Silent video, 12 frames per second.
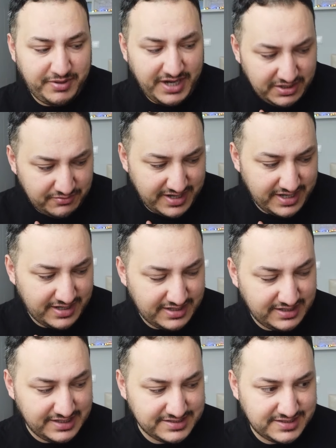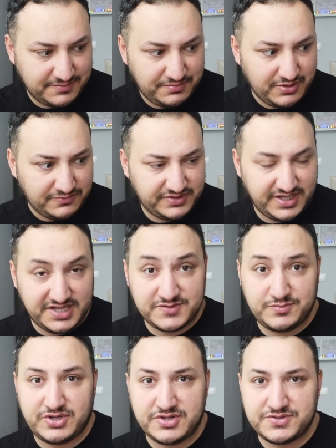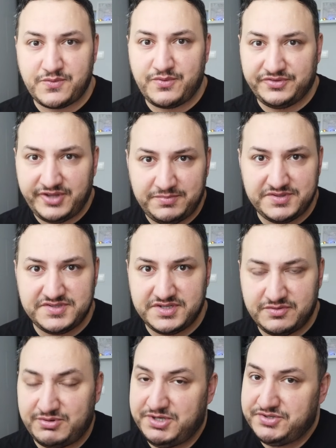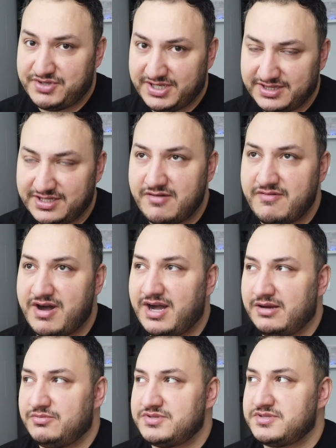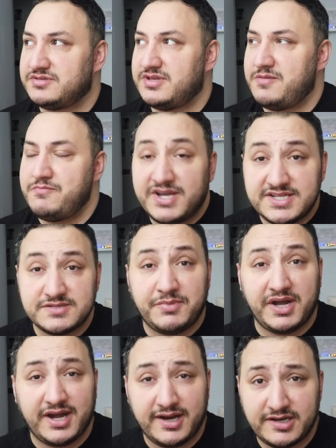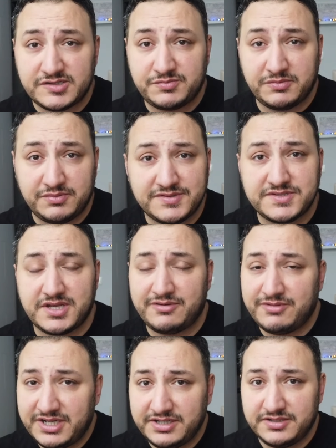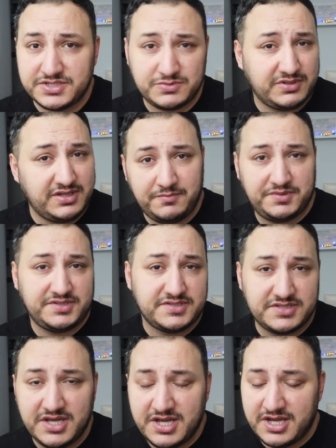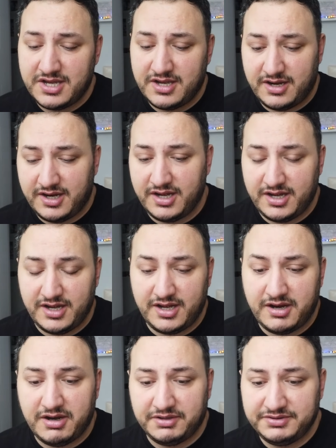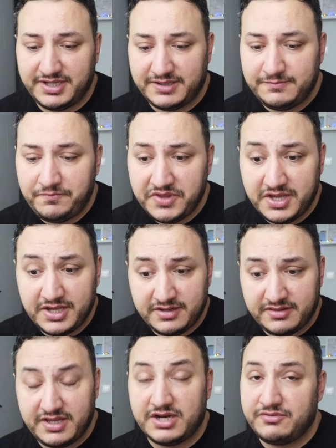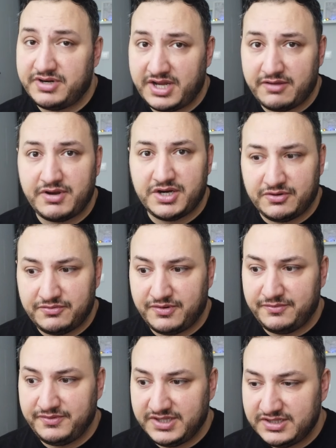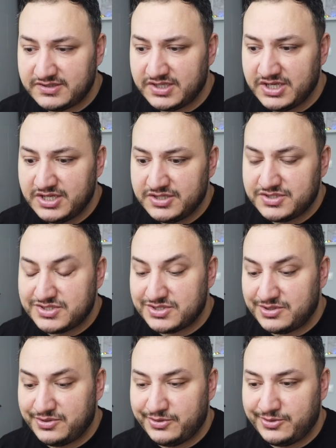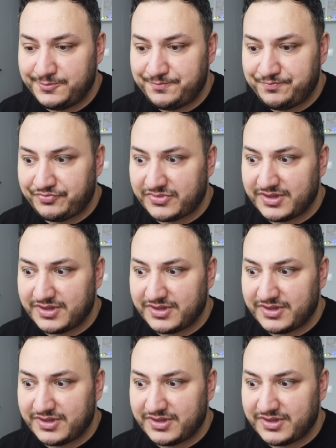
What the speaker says: By the way, the last couple of days, because of what happens in the world right now, I was amazed by Irish people's awareness what happens around them. They are very aware of it, so